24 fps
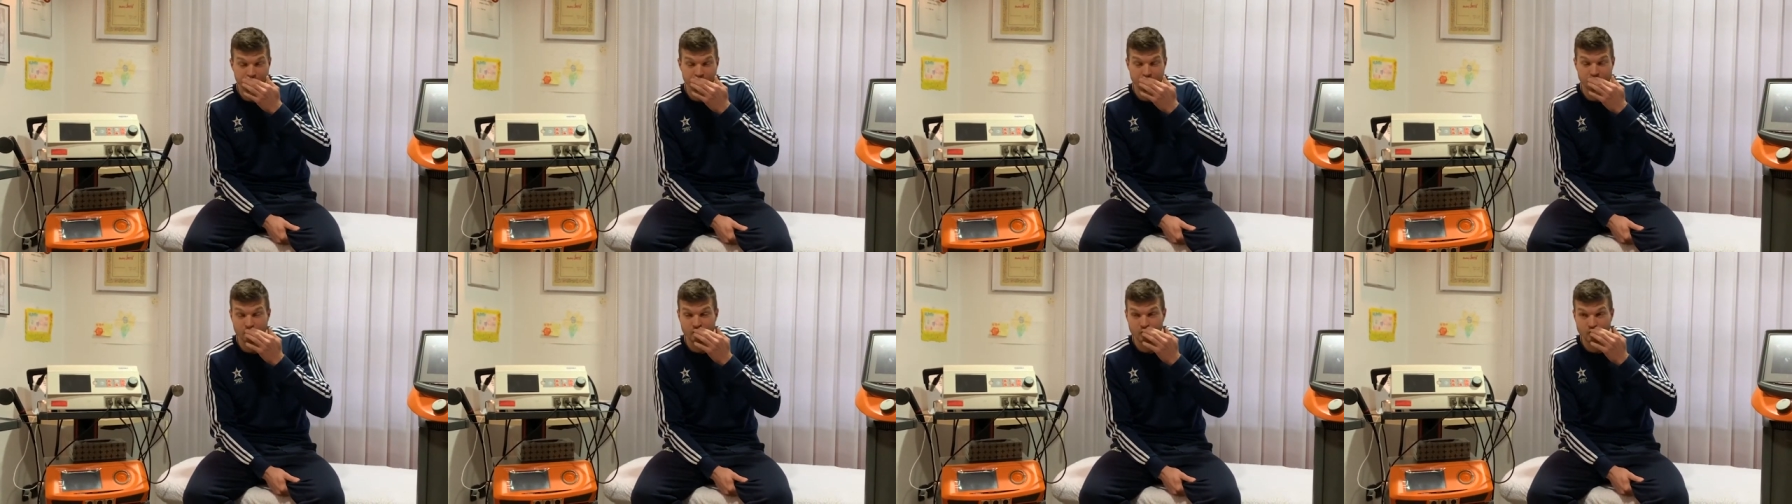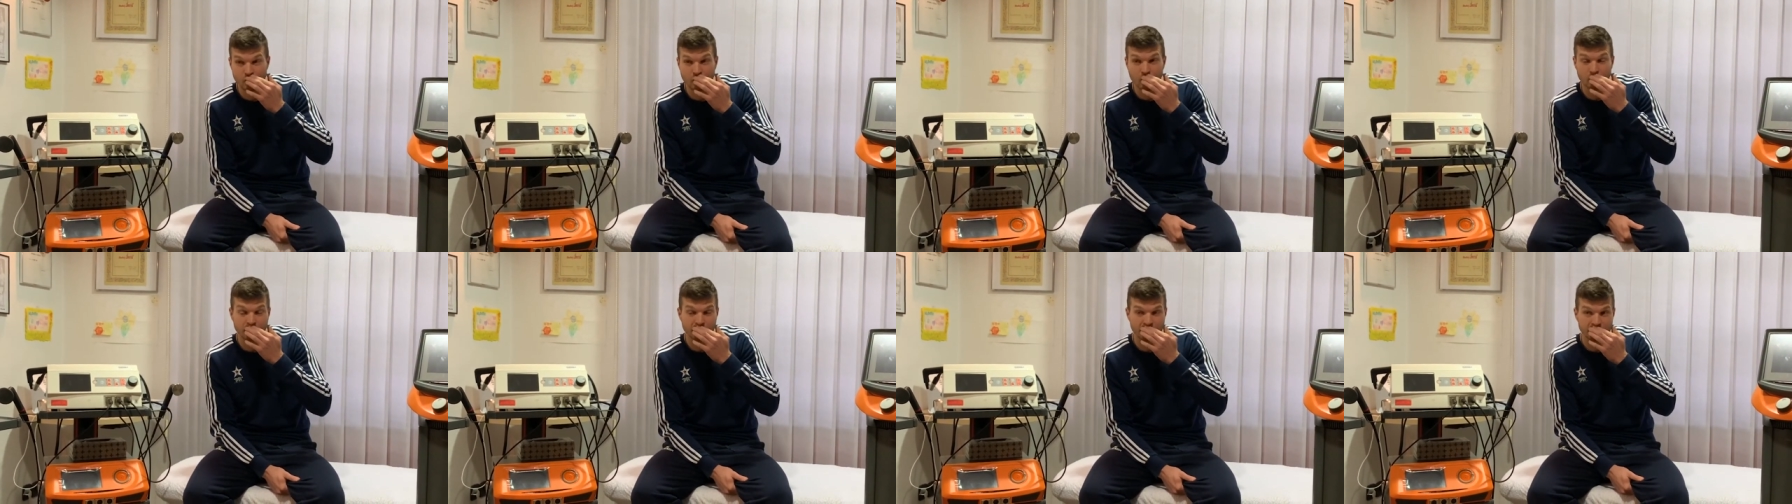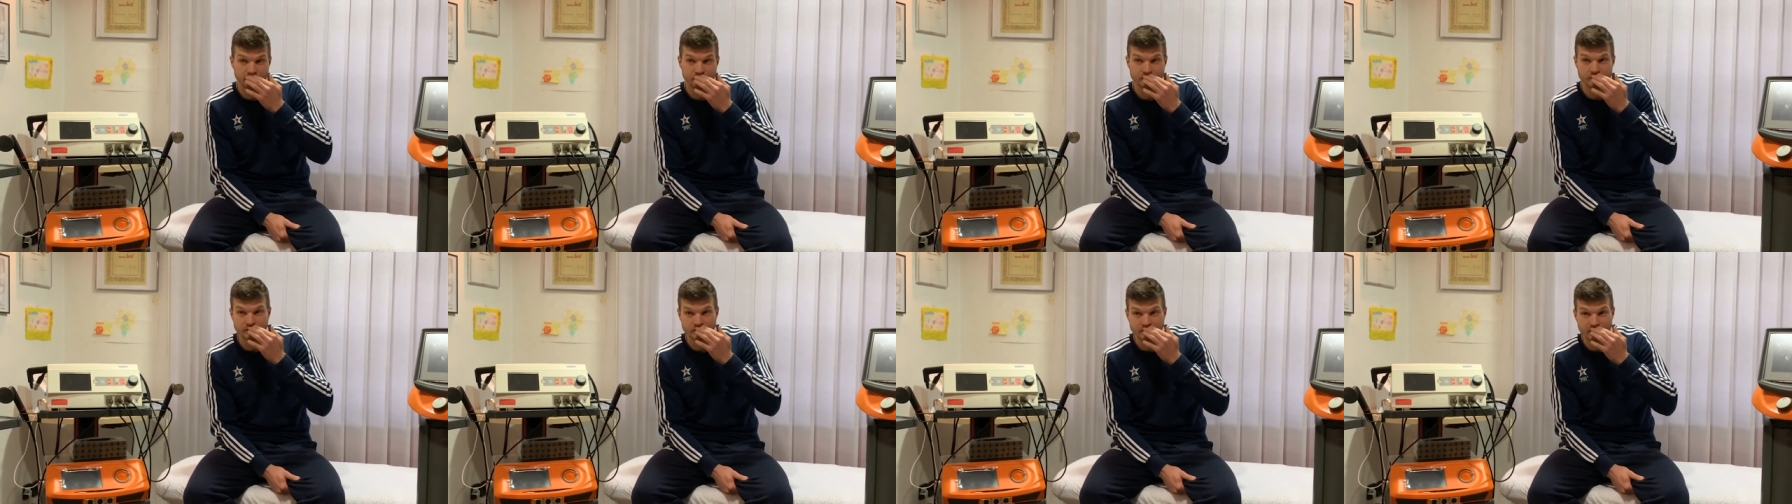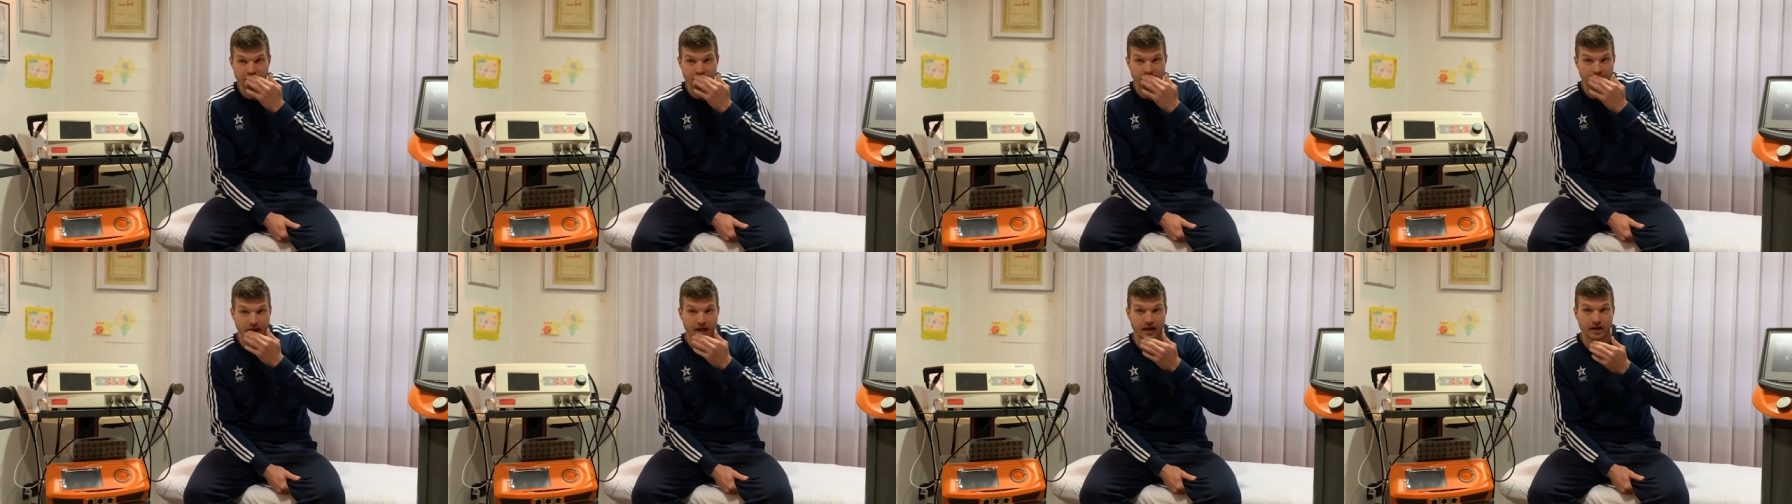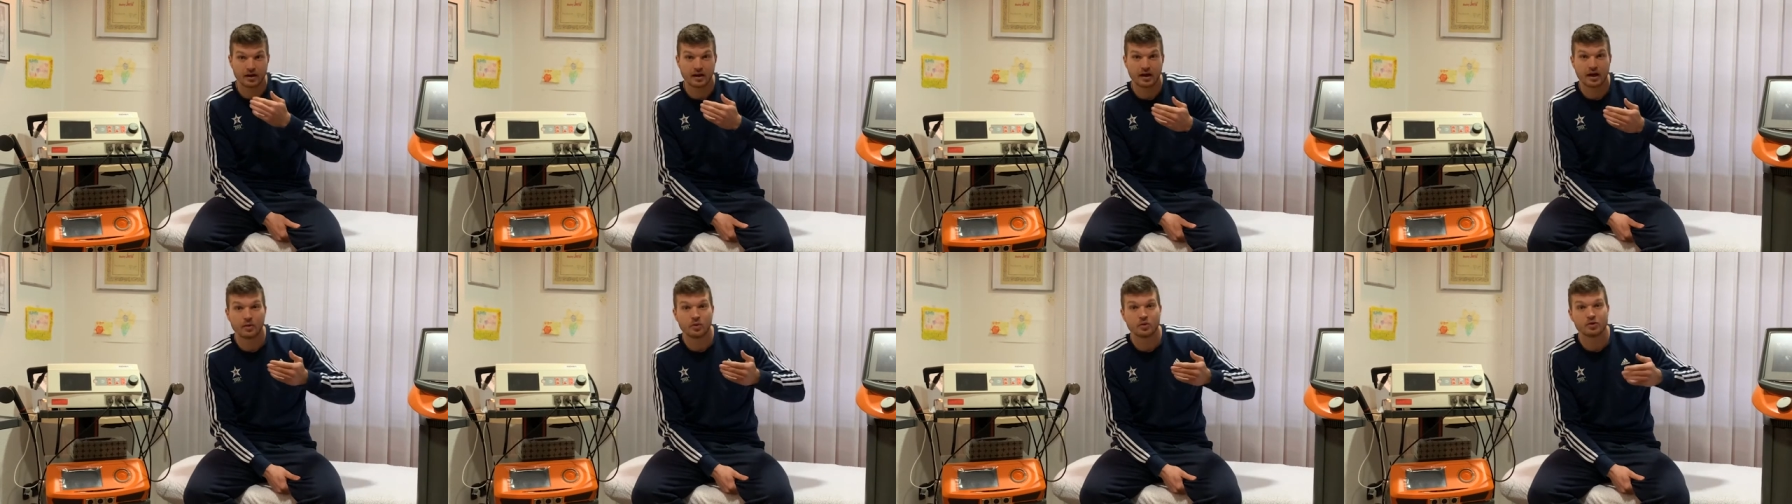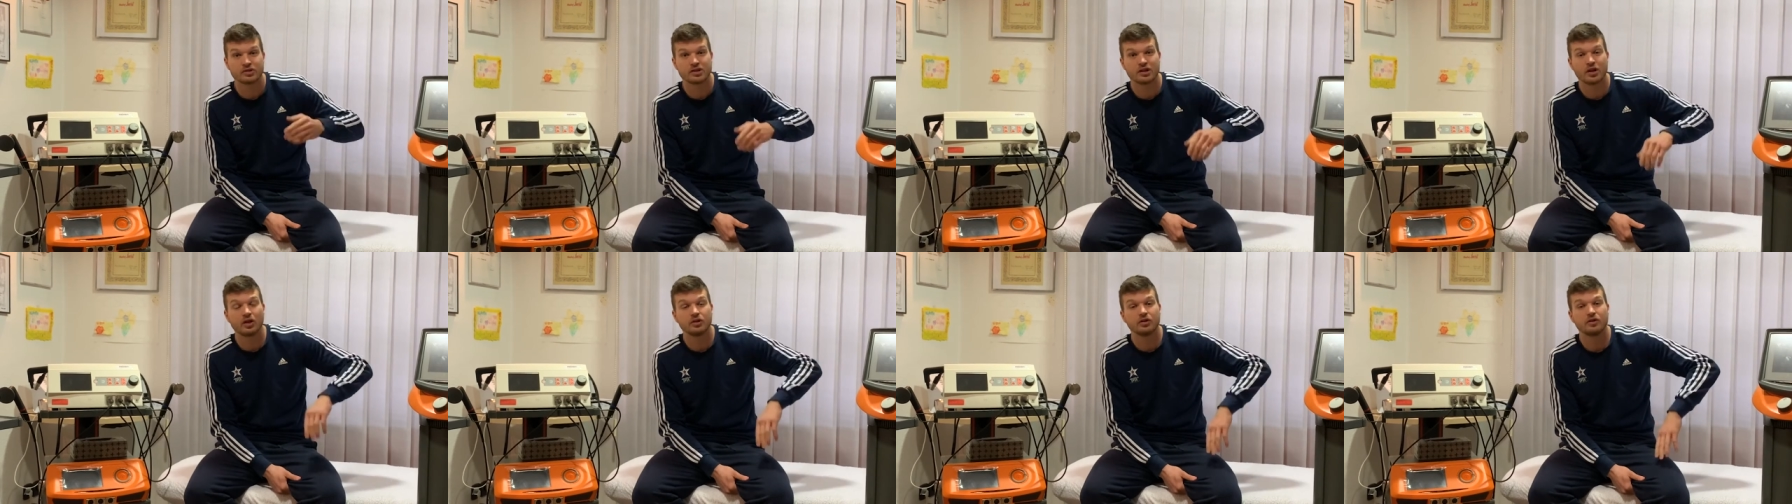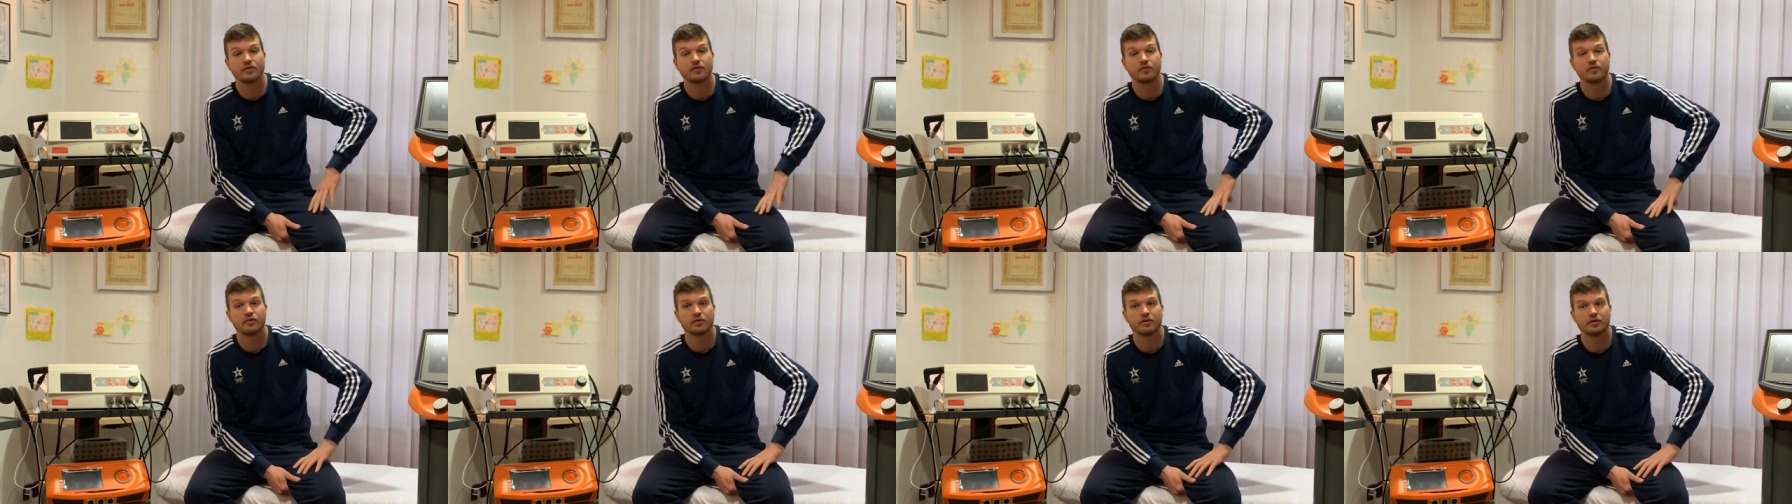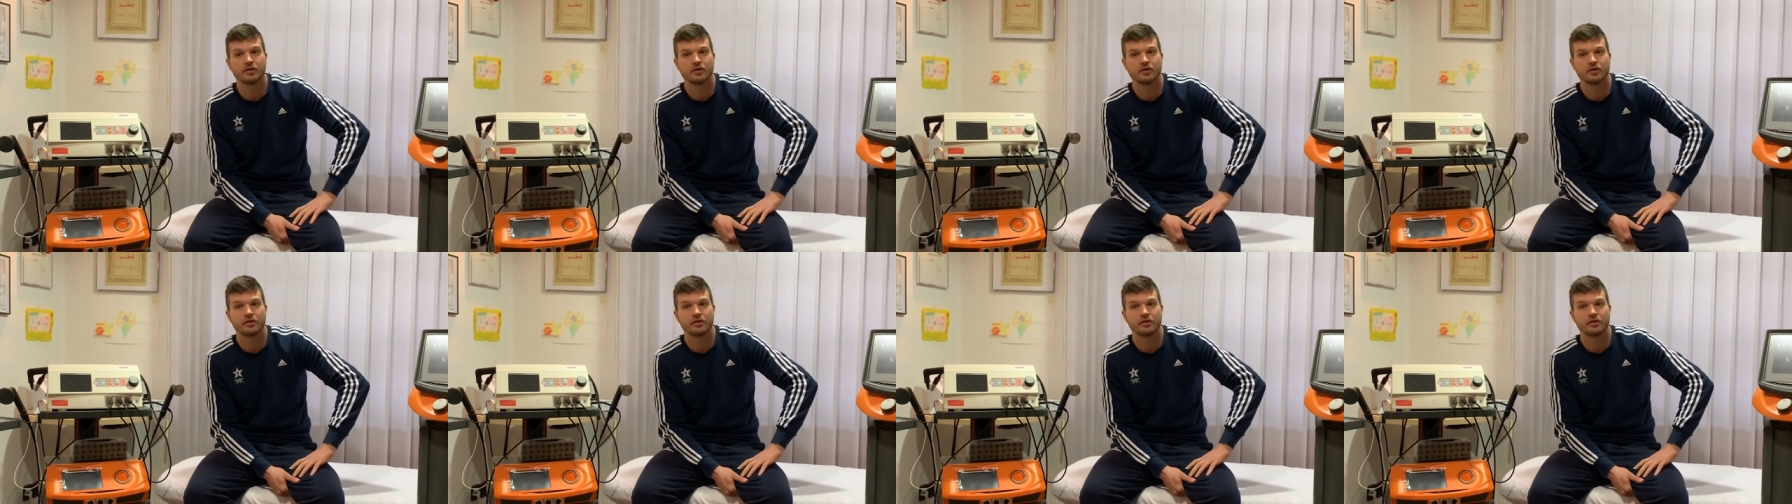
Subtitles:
school, I was a lot of